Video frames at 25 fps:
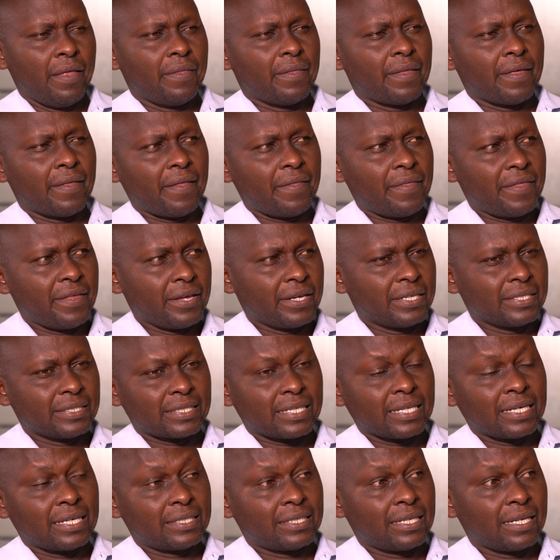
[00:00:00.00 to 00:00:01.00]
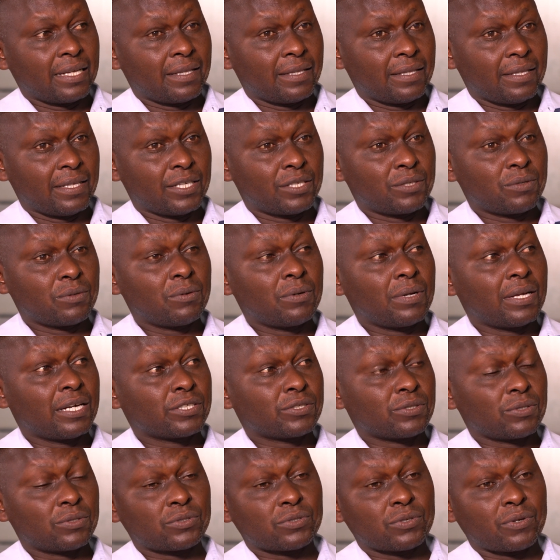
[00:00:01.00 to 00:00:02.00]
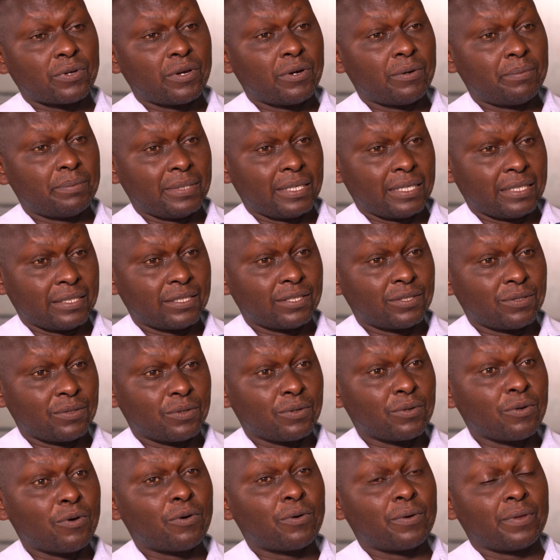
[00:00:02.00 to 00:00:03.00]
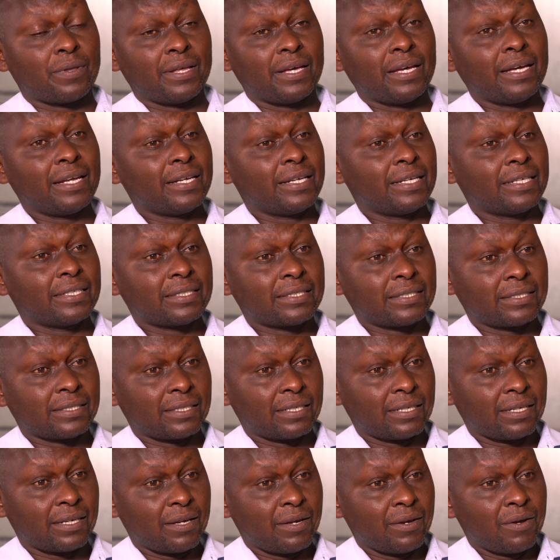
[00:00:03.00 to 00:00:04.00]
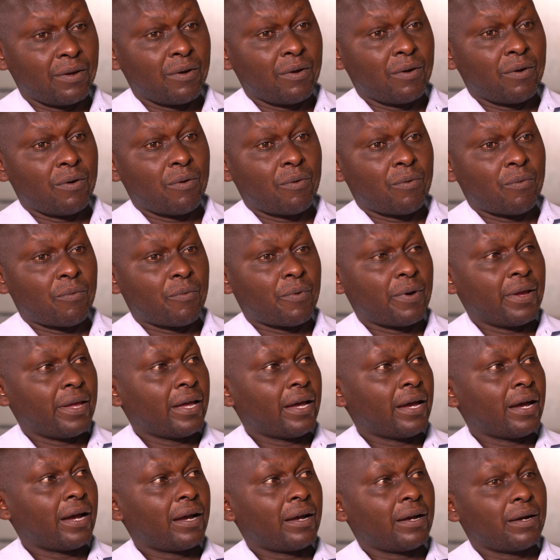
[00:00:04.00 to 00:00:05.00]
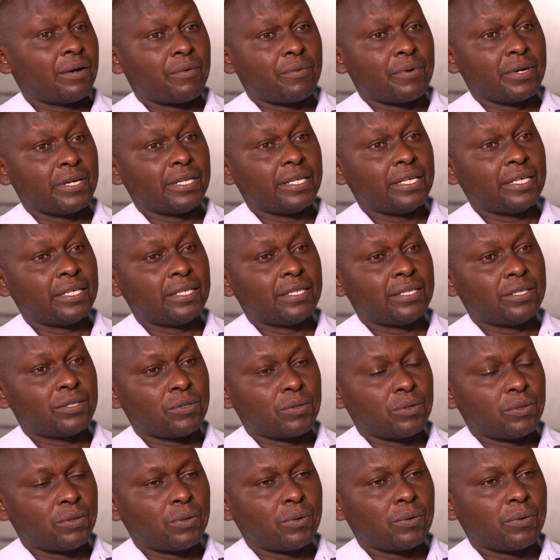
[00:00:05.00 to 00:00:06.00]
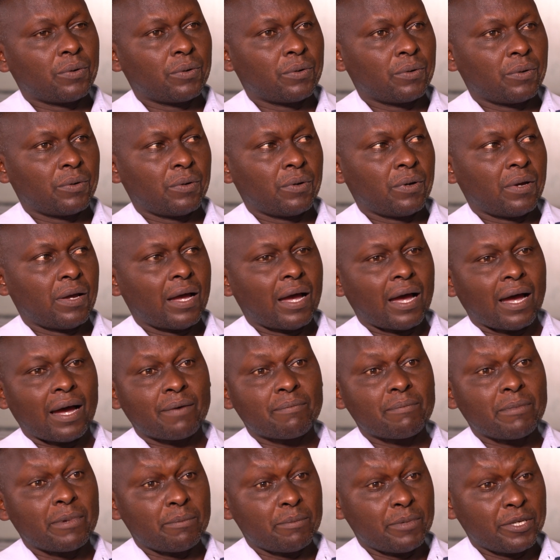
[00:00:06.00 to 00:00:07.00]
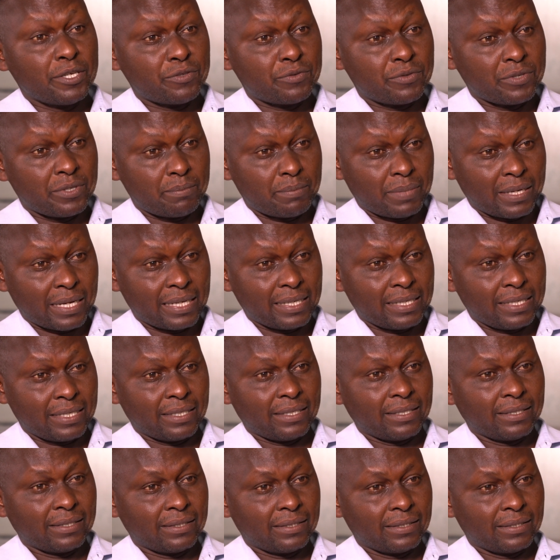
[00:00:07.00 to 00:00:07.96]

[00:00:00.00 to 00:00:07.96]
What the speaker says: The other thing is that the tool has also helped us to know the areas where we need to have maybe tree planting.